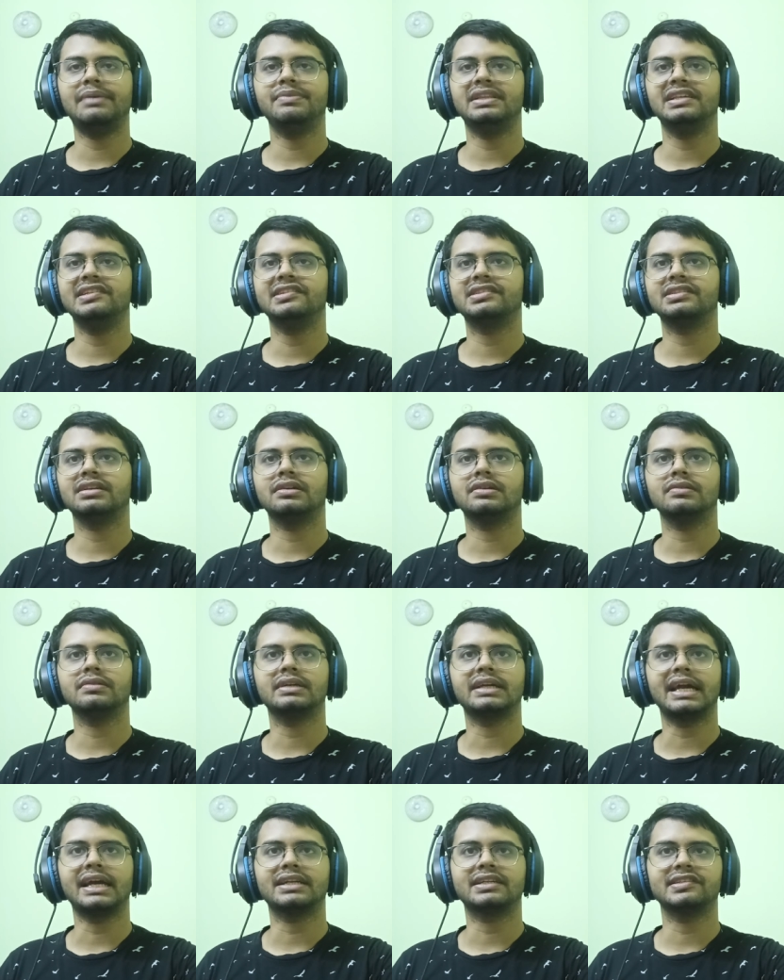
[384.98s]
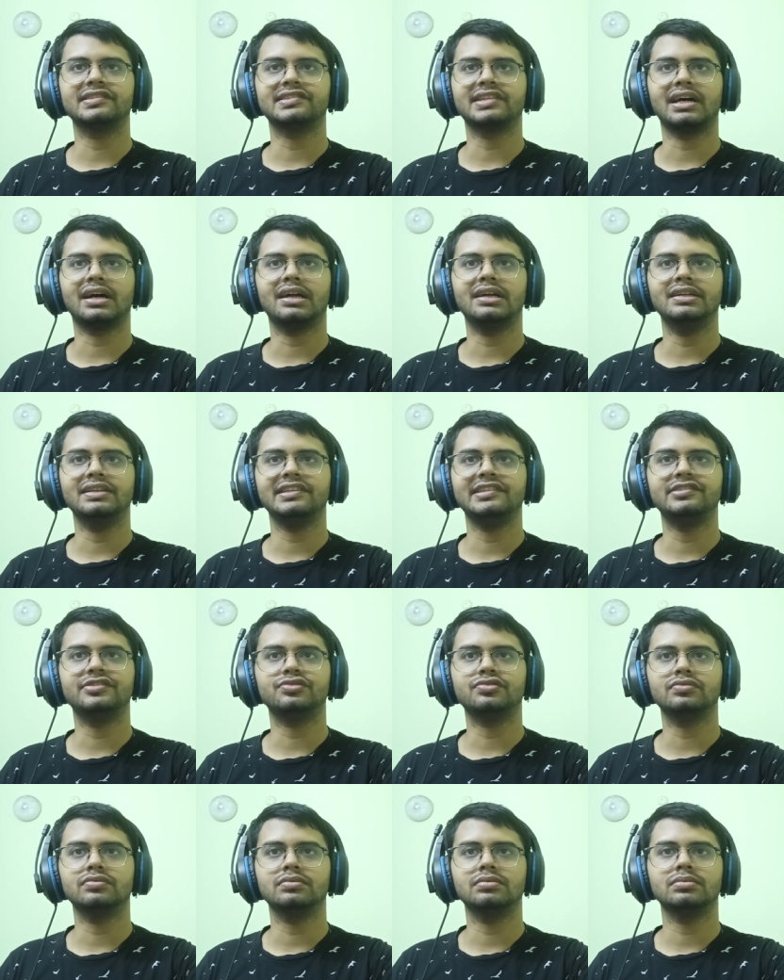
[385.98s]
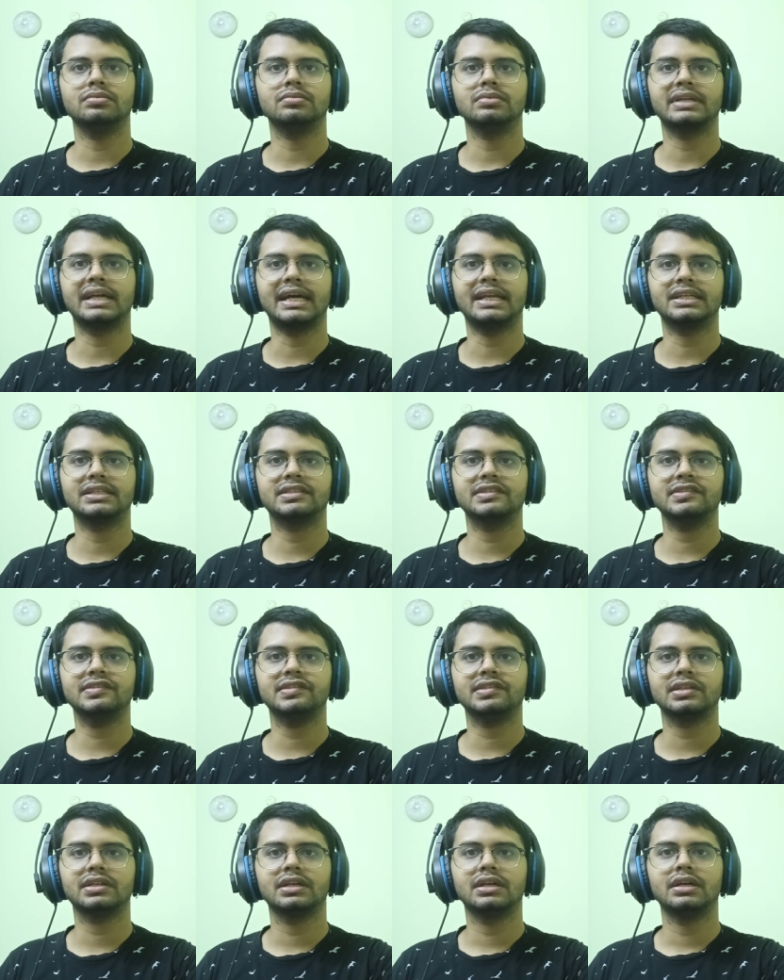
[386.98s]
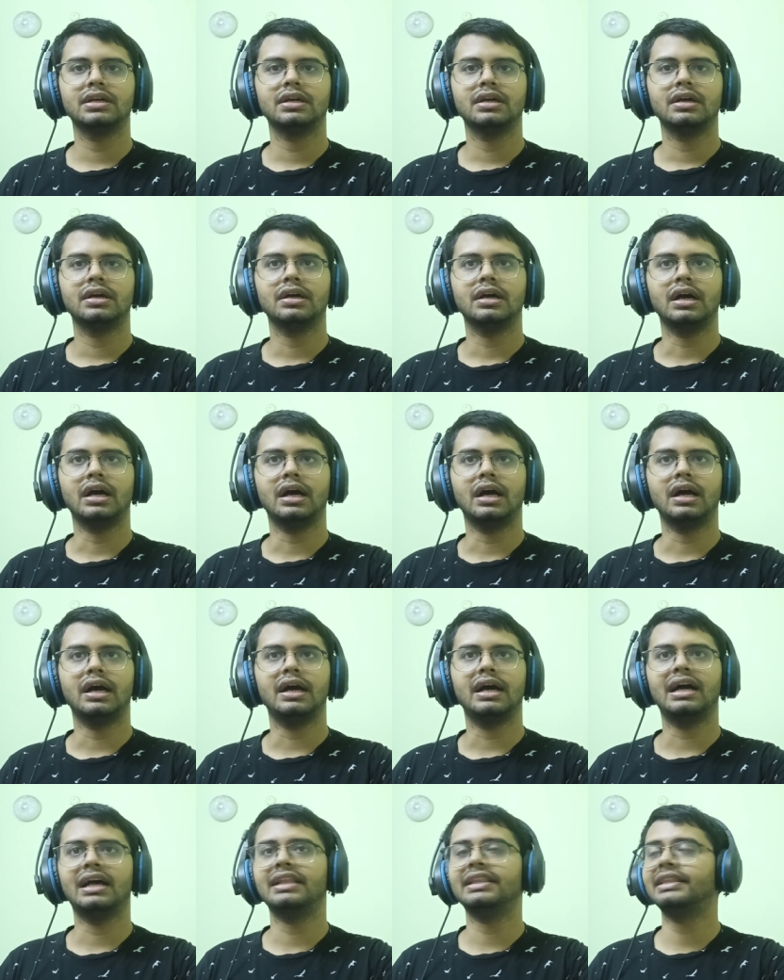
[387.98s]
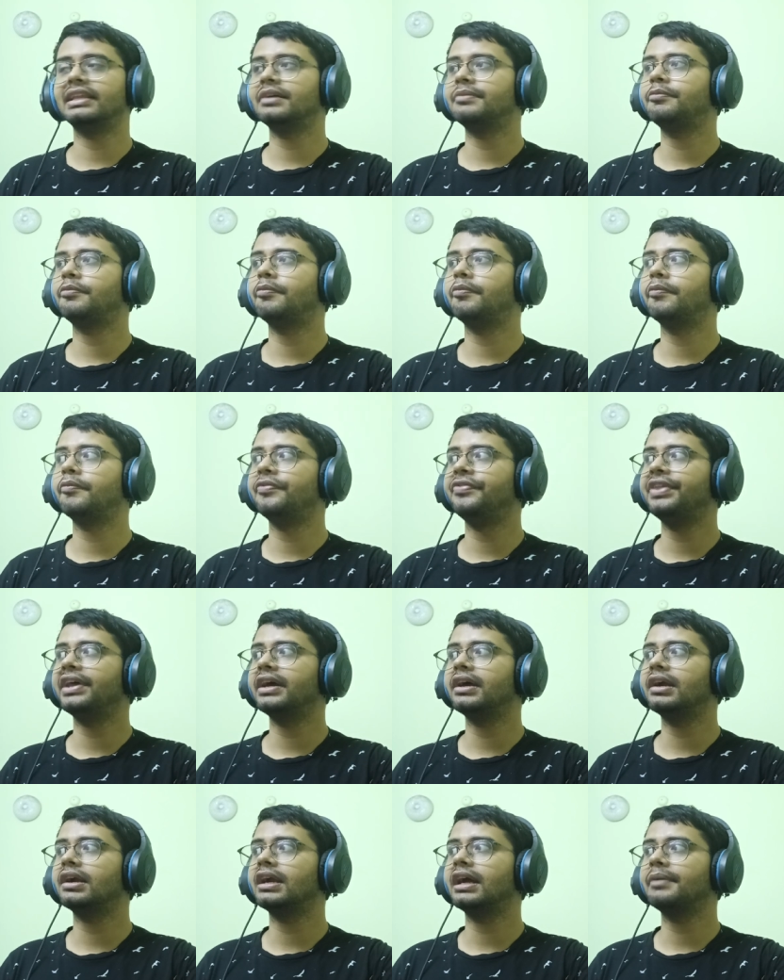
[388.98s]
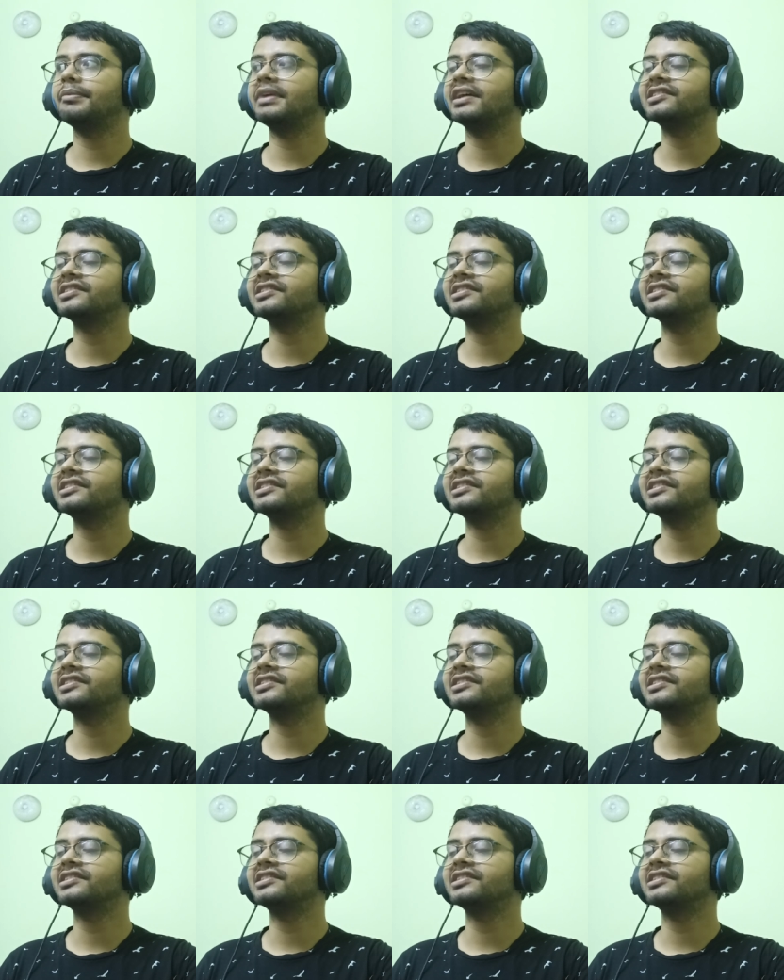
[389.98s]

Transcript: name these characters are. These two characters. Uh, they're they're